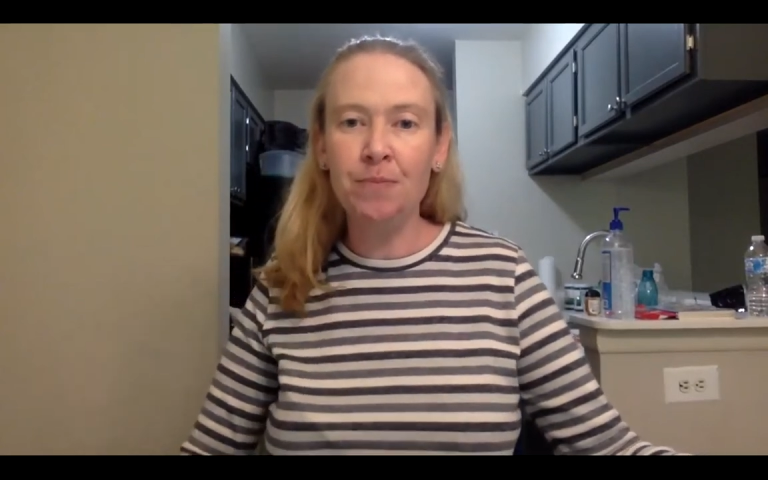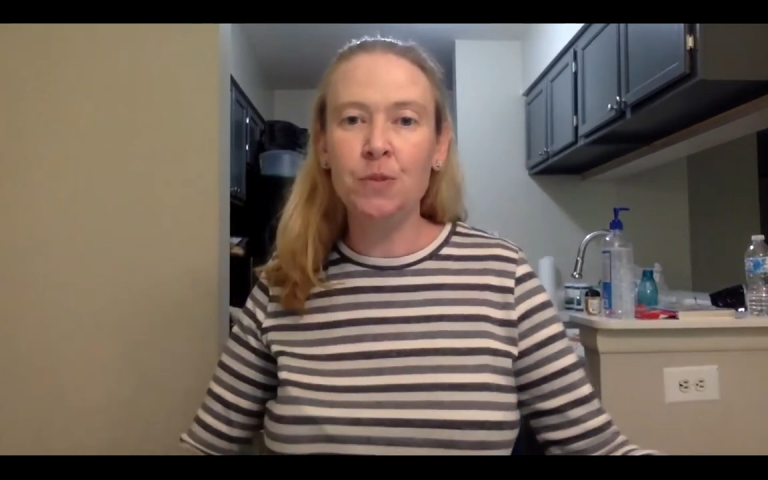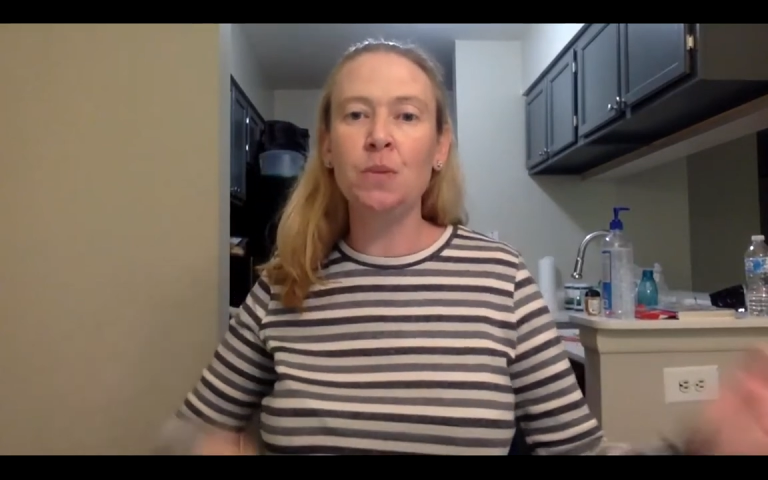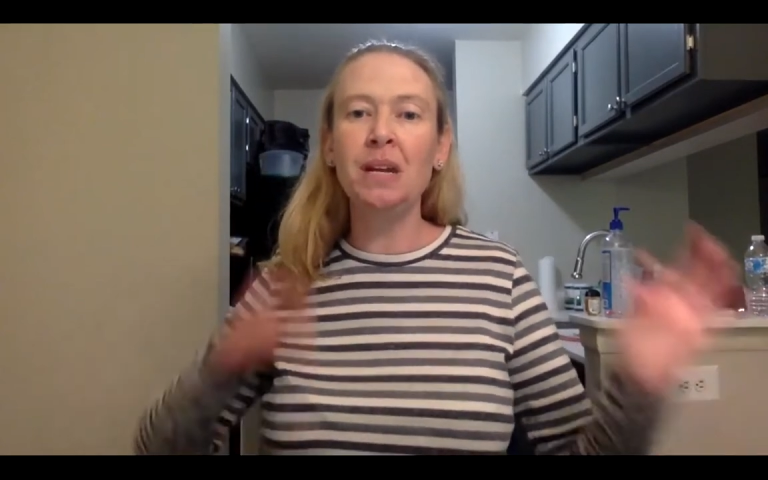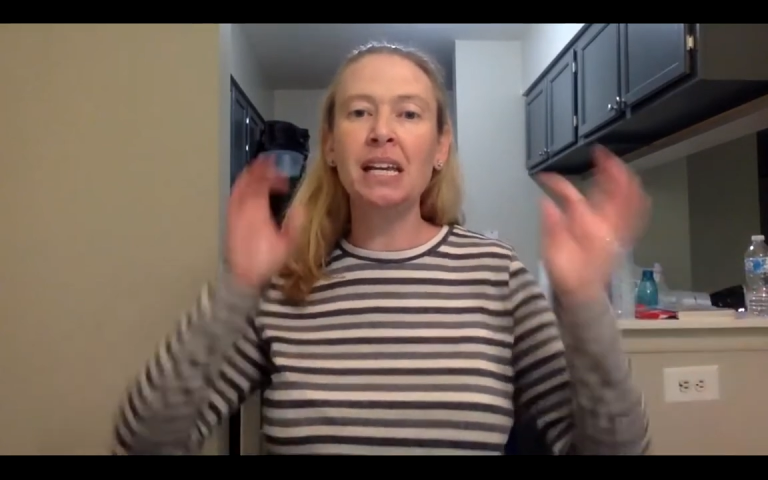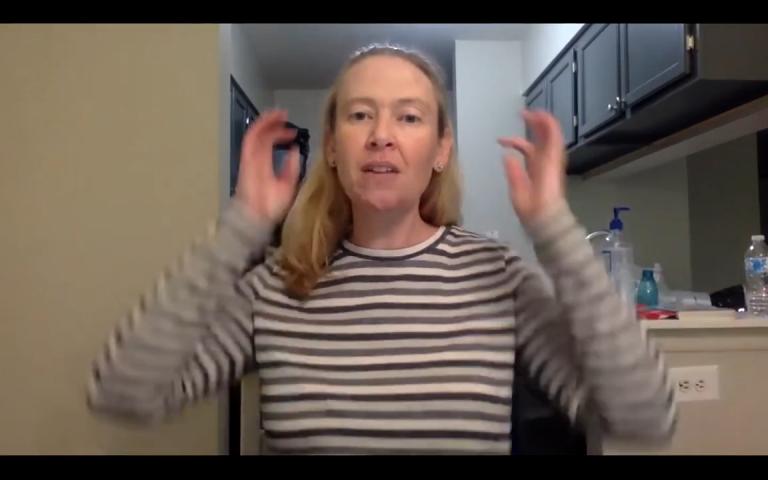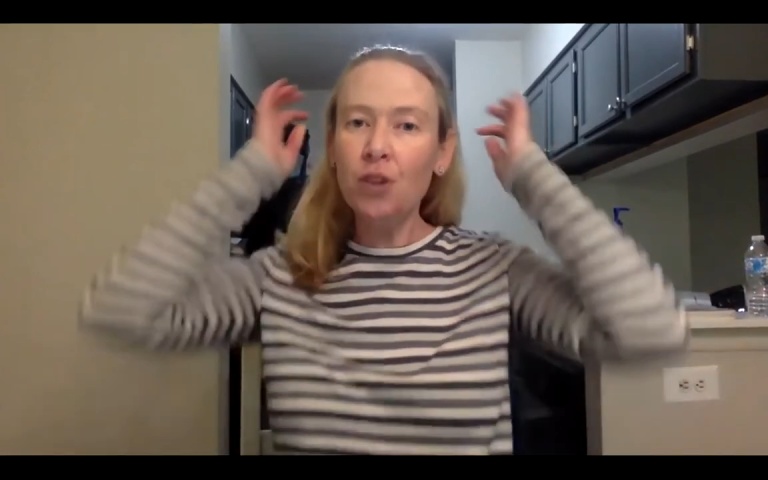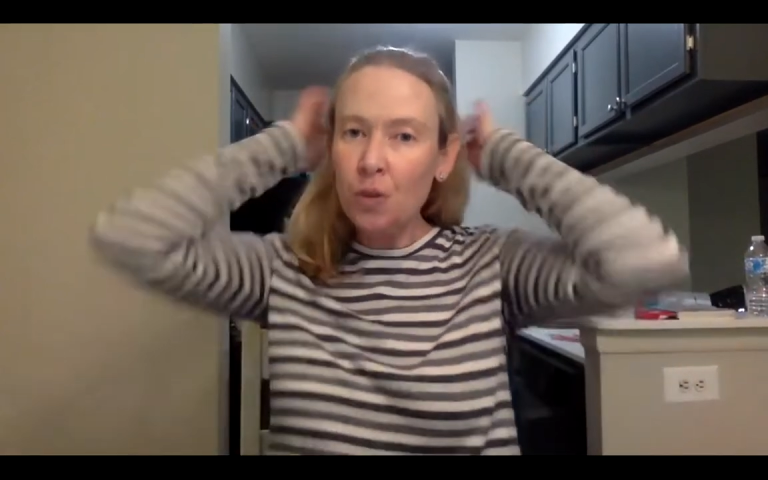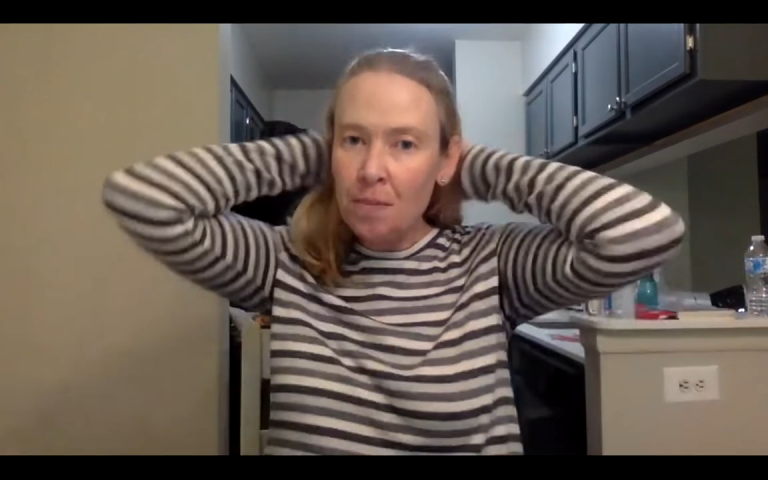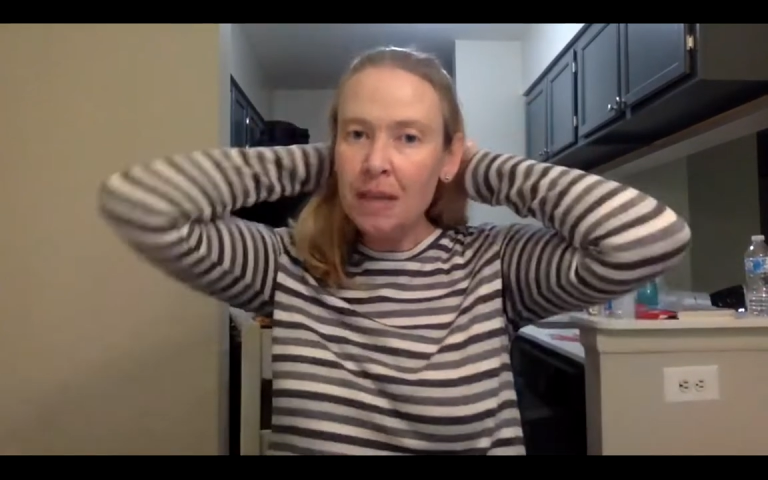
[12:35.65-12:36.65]
So I'm going to give
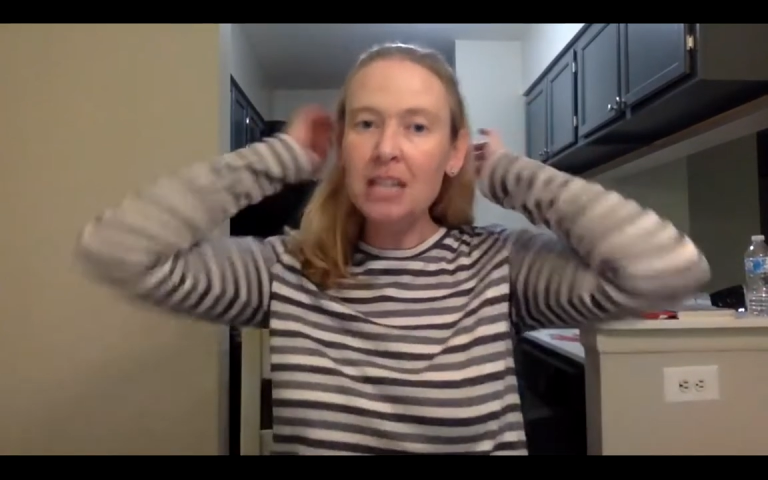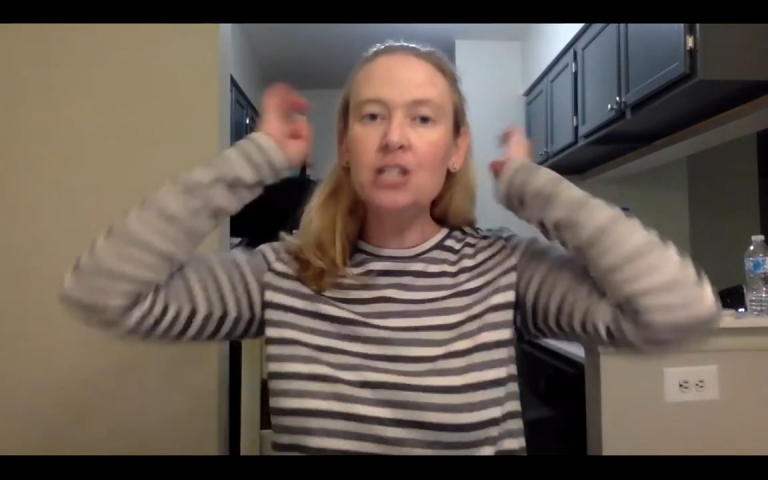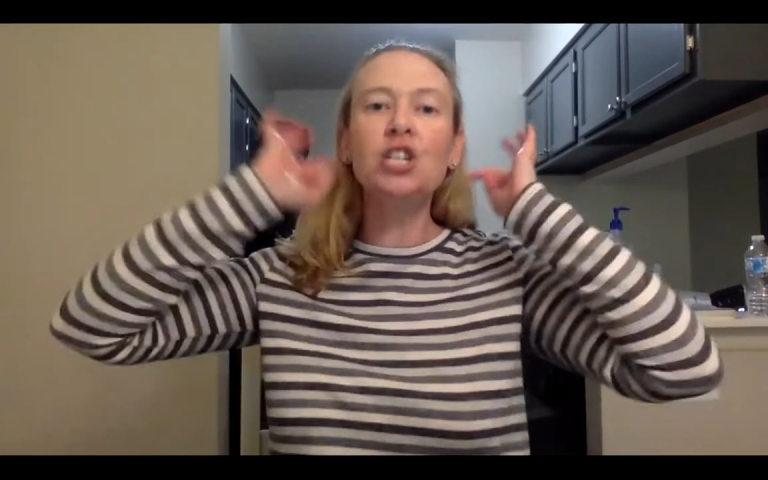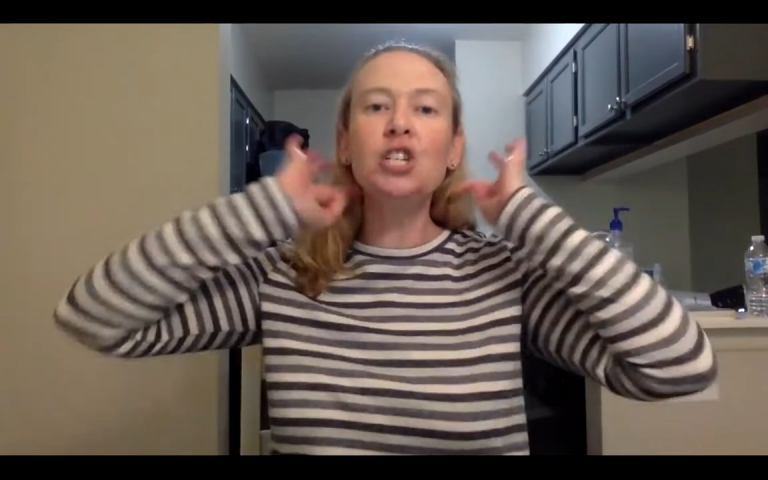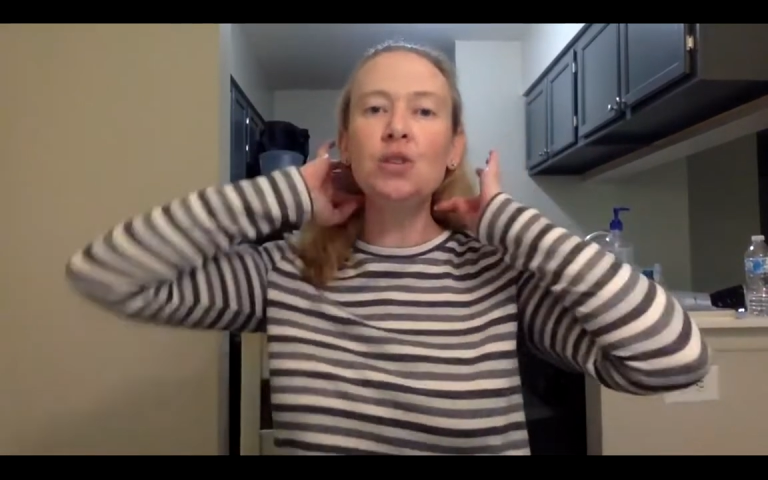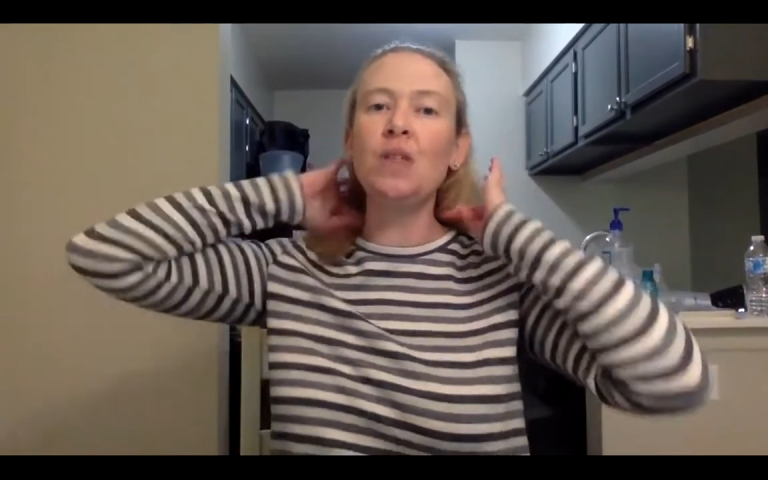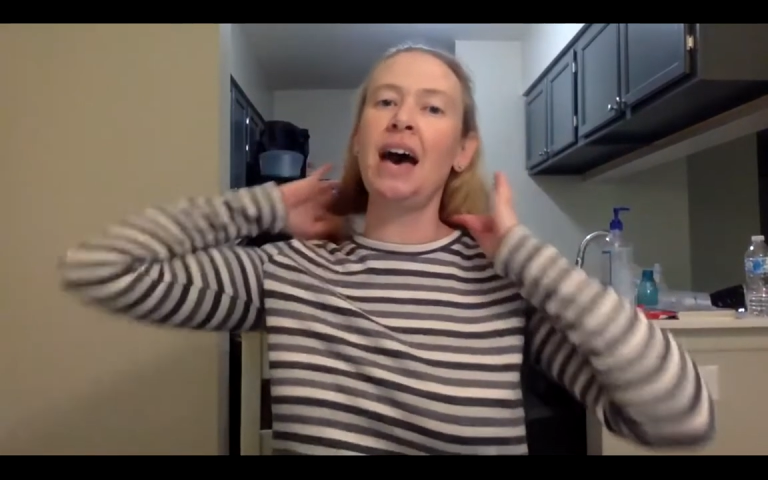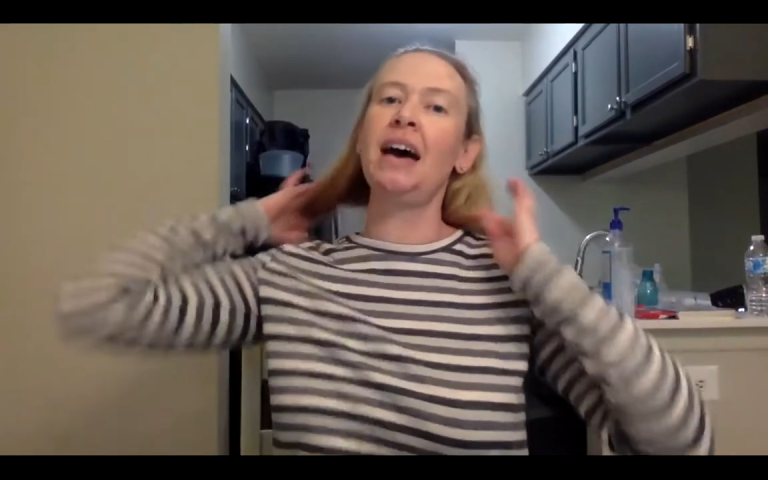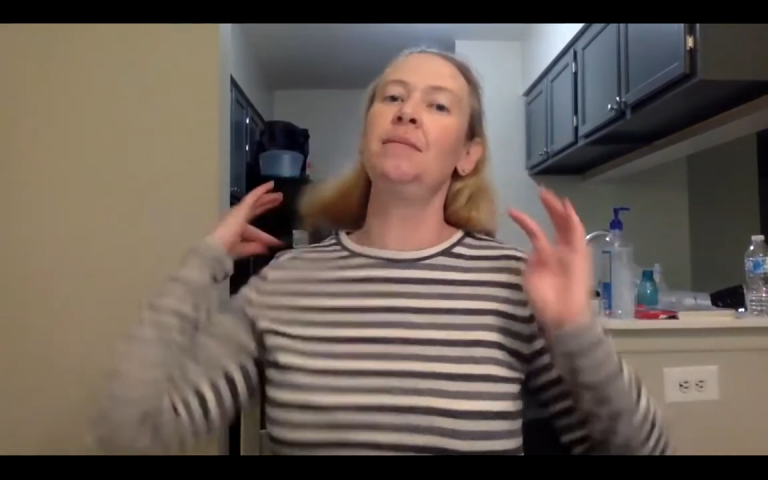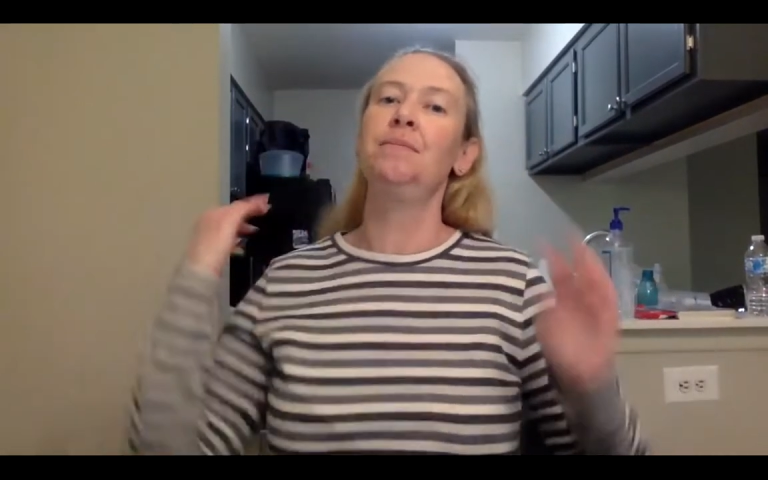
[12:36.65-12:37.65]
you a minute to do
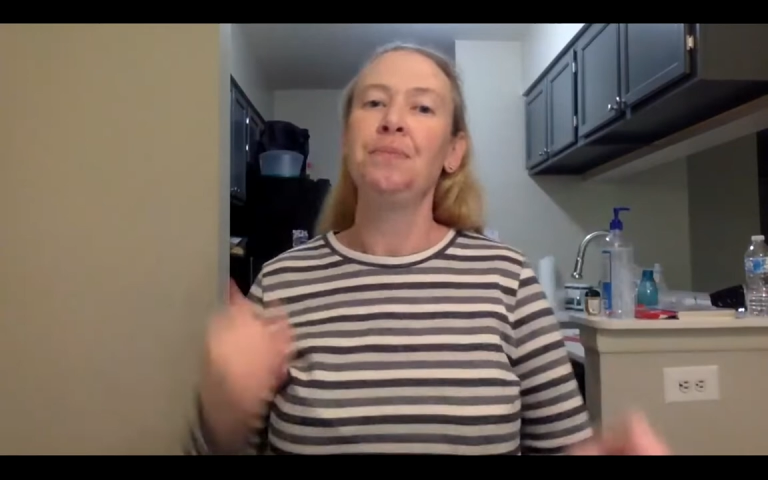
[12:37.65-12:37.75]
that